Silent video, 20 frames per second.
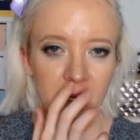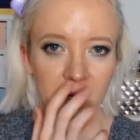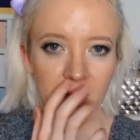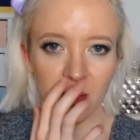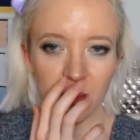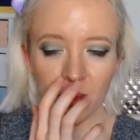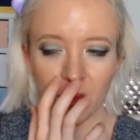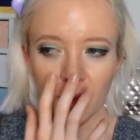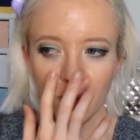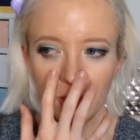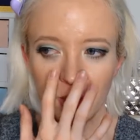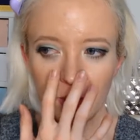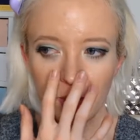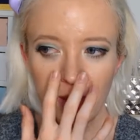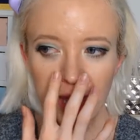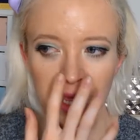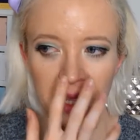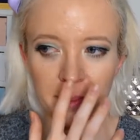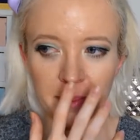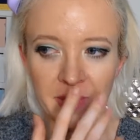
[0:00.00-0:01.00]
it all wore
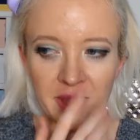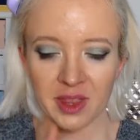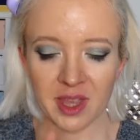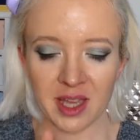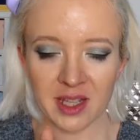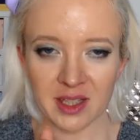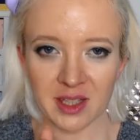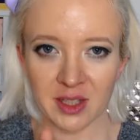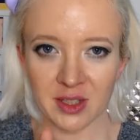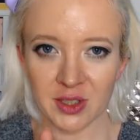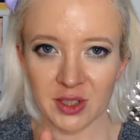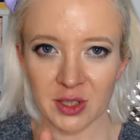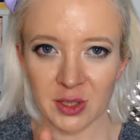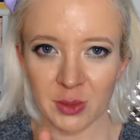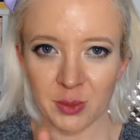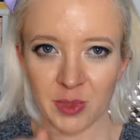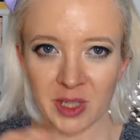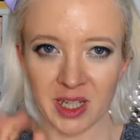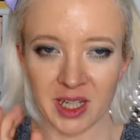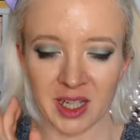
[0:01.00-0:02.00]
away, but that's
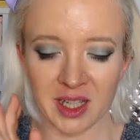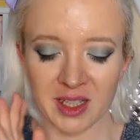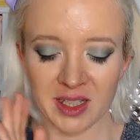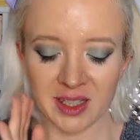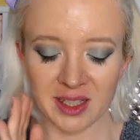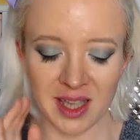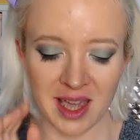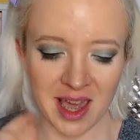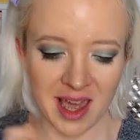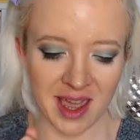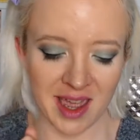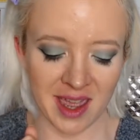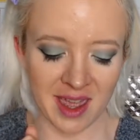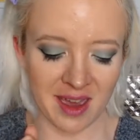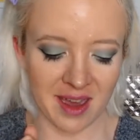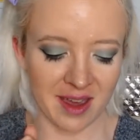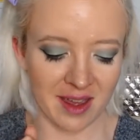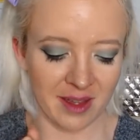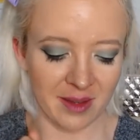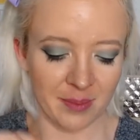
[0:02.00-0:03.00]
also because
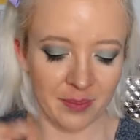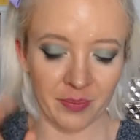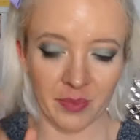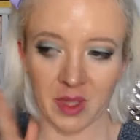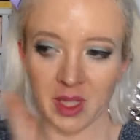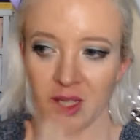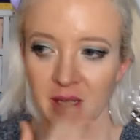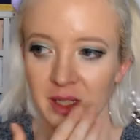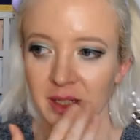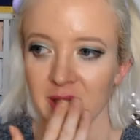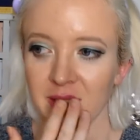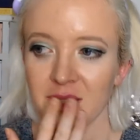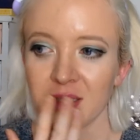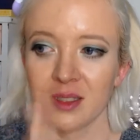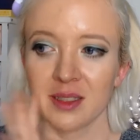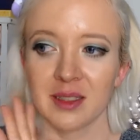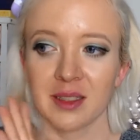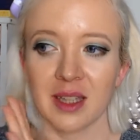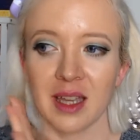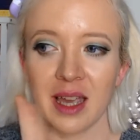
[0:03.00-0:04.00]

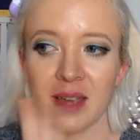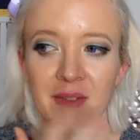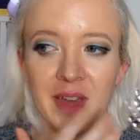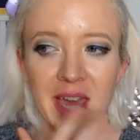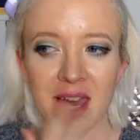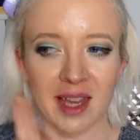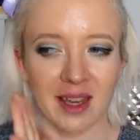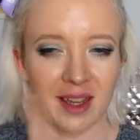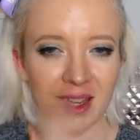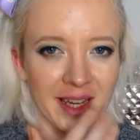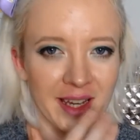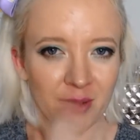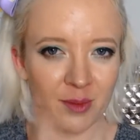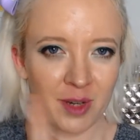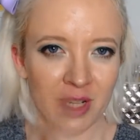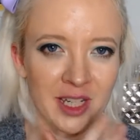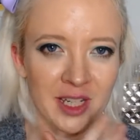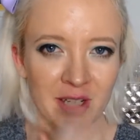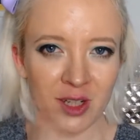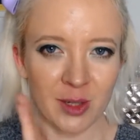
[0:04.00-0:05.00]
I've had like a
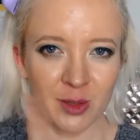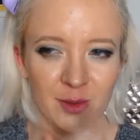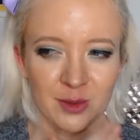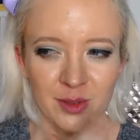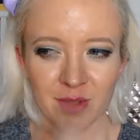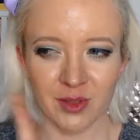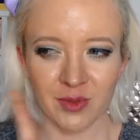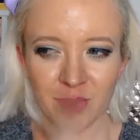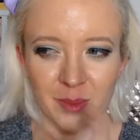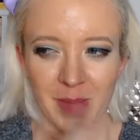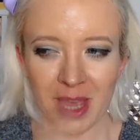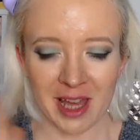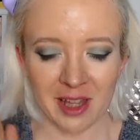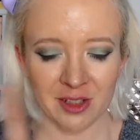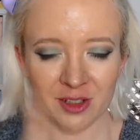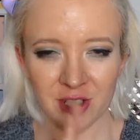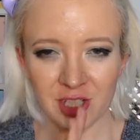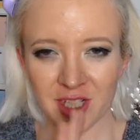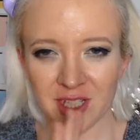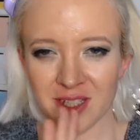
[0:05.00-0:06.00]
runny nose from
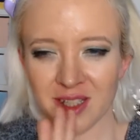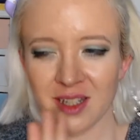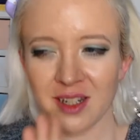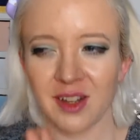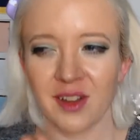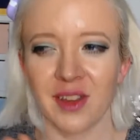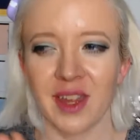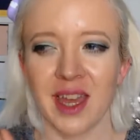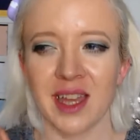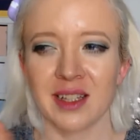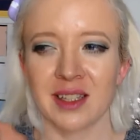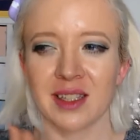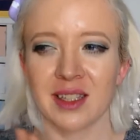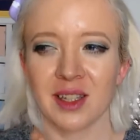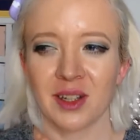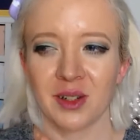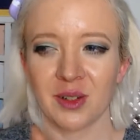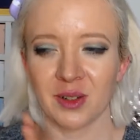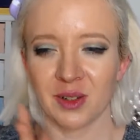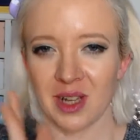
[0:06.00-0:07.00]
allergies and all that,
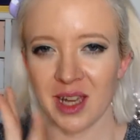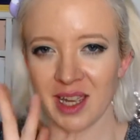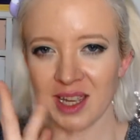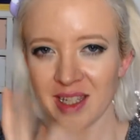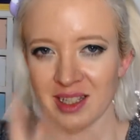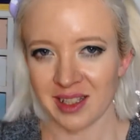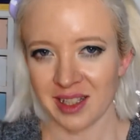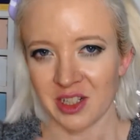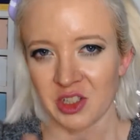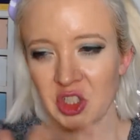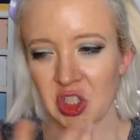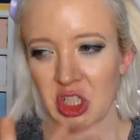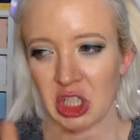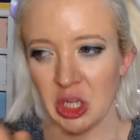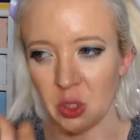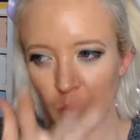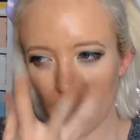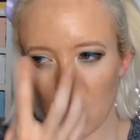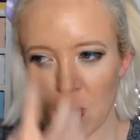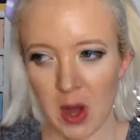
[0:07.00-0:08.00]
so I
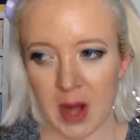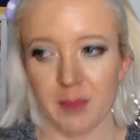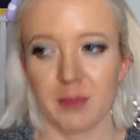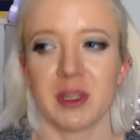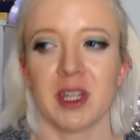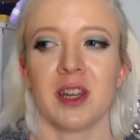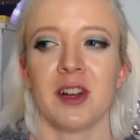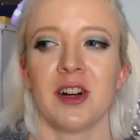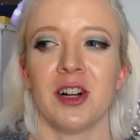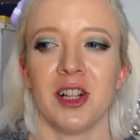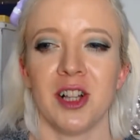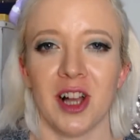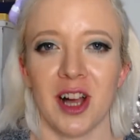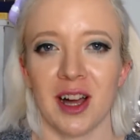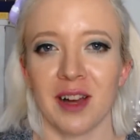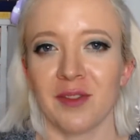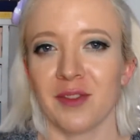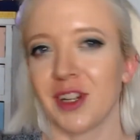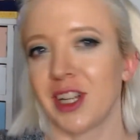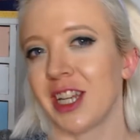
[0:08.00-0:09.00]
essentially wiped it all
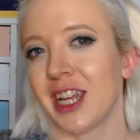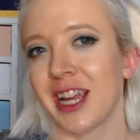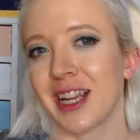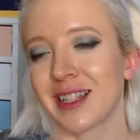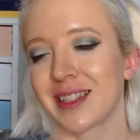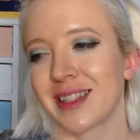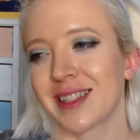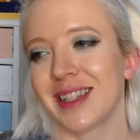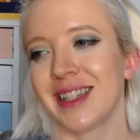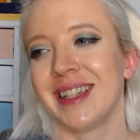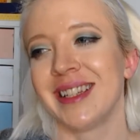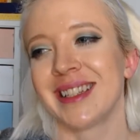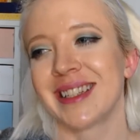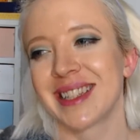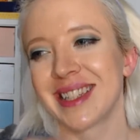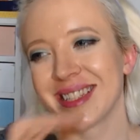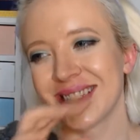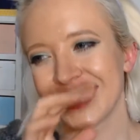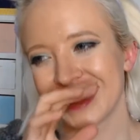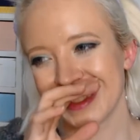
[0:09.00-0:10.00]
off on
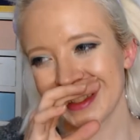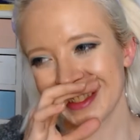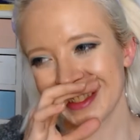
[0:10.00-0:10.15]
accident.